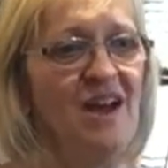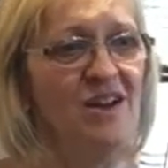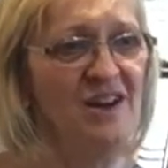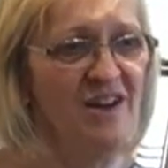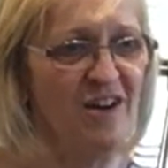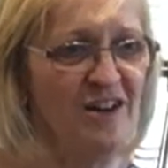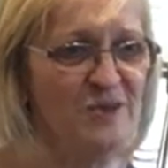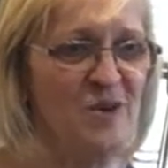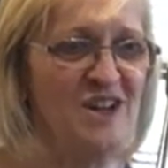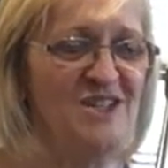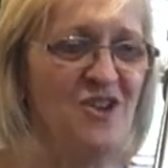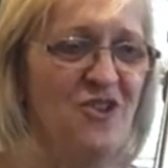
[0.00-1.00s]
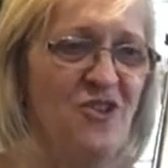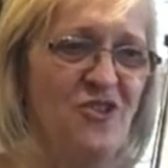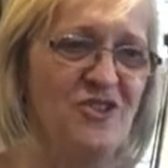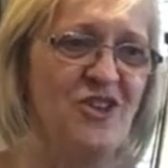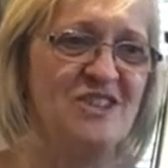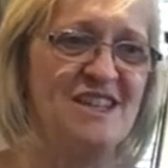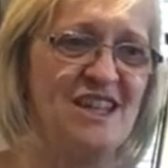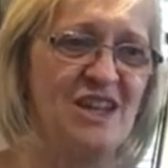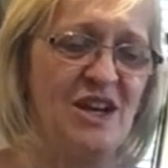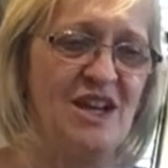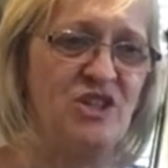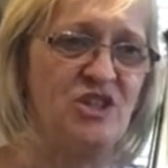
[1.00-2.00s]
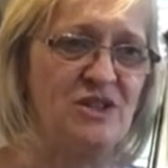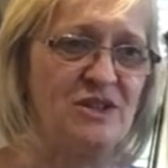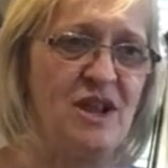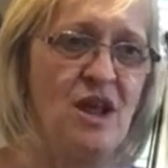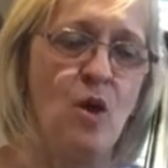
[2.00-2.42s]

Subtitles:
Last word on articulation.